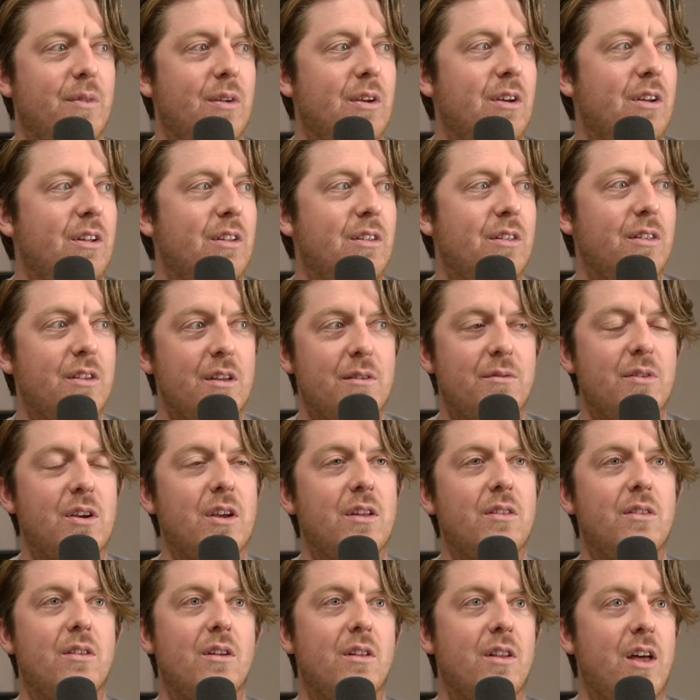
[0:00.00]

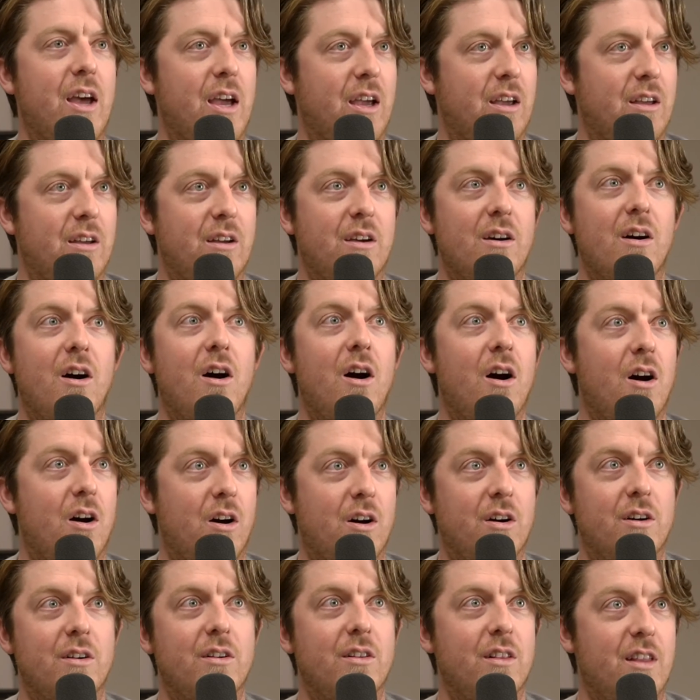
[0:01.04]
living the like
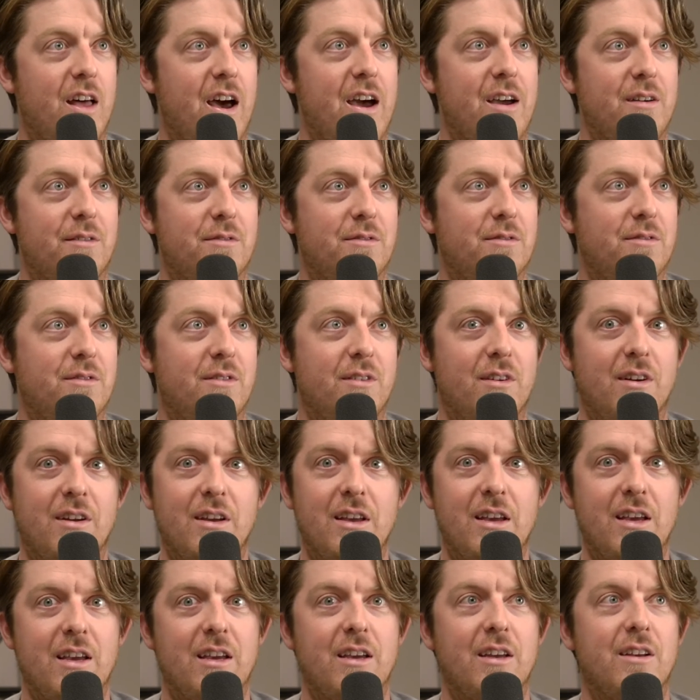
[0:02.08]
art life
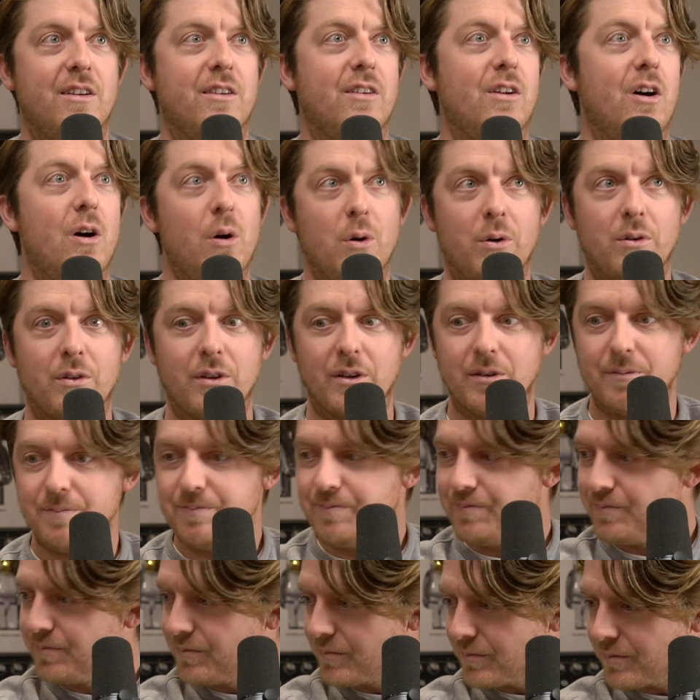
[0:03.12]
in Oakland.
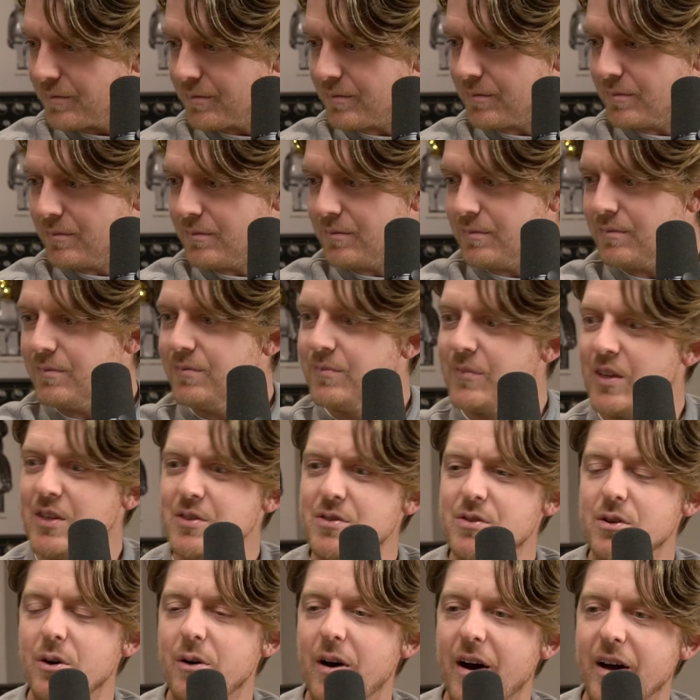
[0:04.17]
And
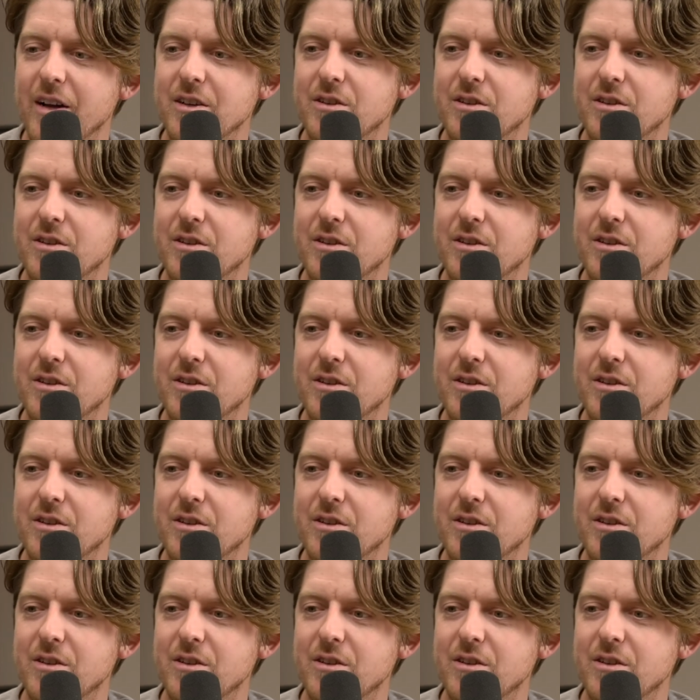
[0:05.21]
so I